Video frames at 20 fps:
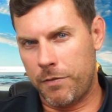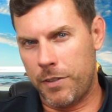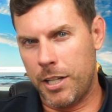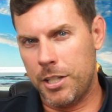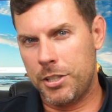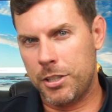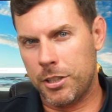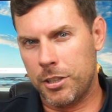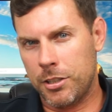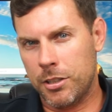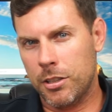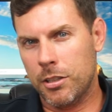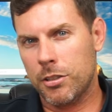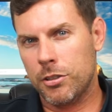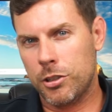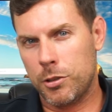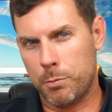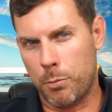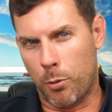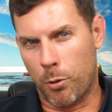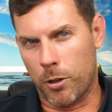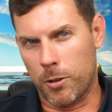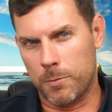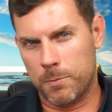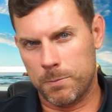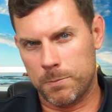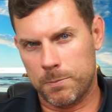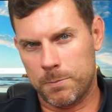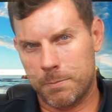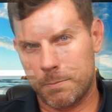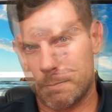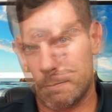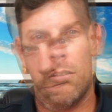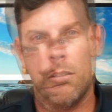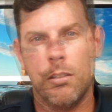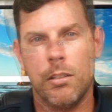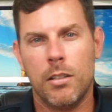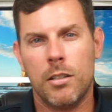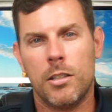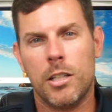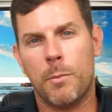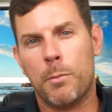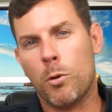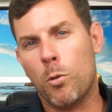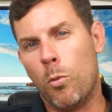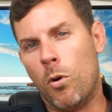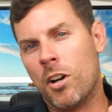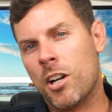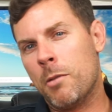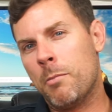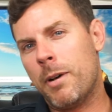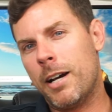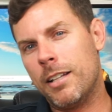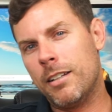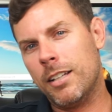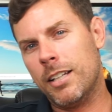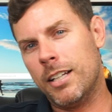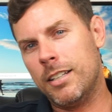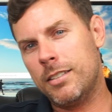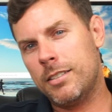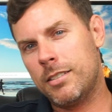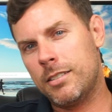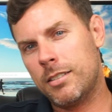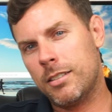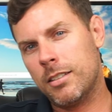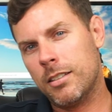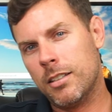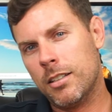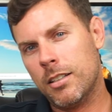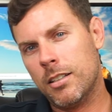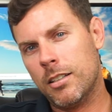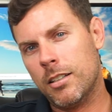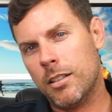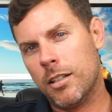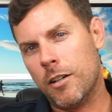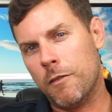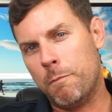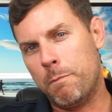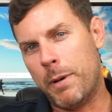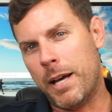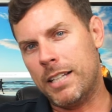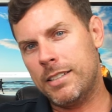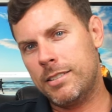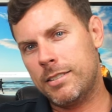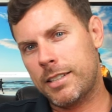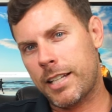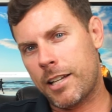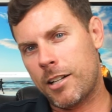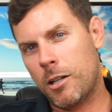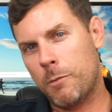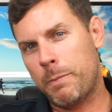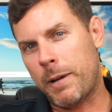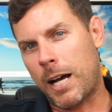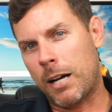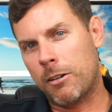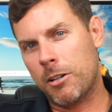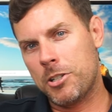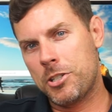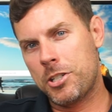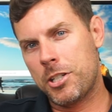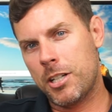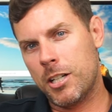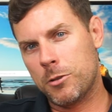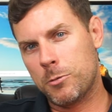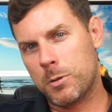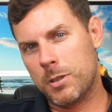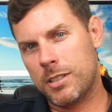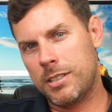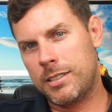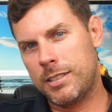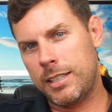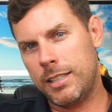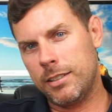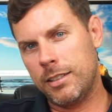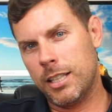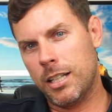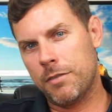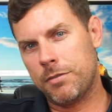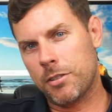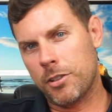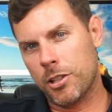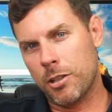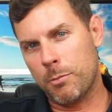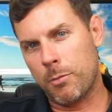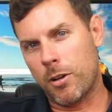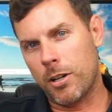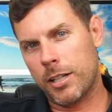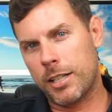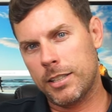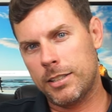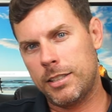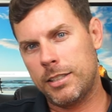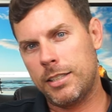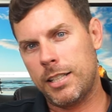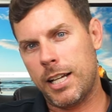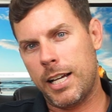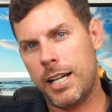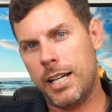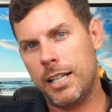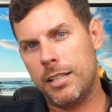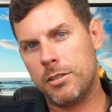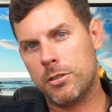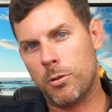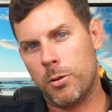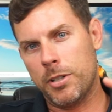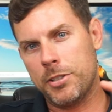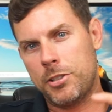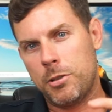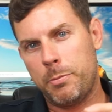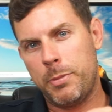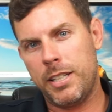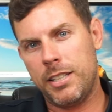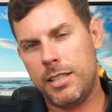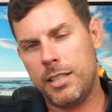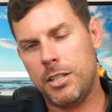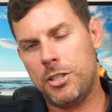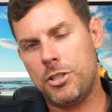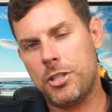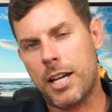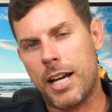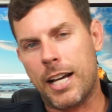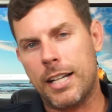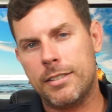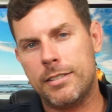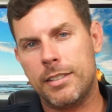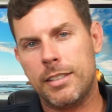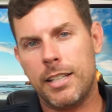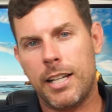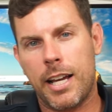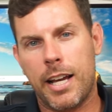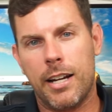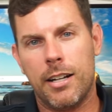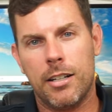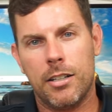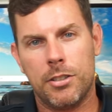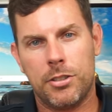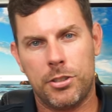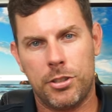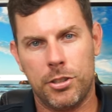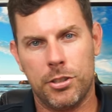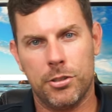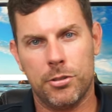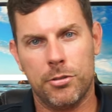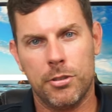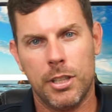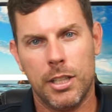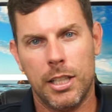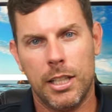Vision Sport. Number 1 on my list of best standard power chairs with a seat lift on the market today is going to be the Jazzy Air 2.